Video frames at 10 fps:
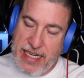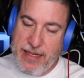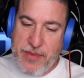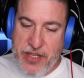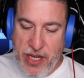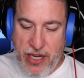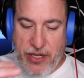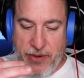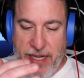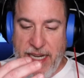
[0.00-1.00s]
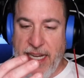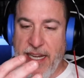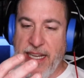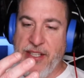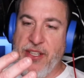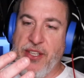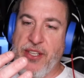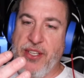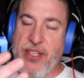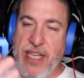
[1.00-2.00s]
He comes sauntering in. He
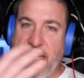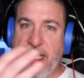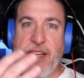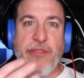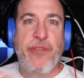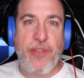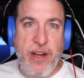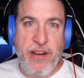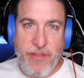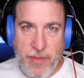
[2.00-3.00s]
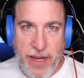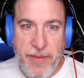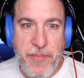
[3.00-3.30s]
sits in front of me.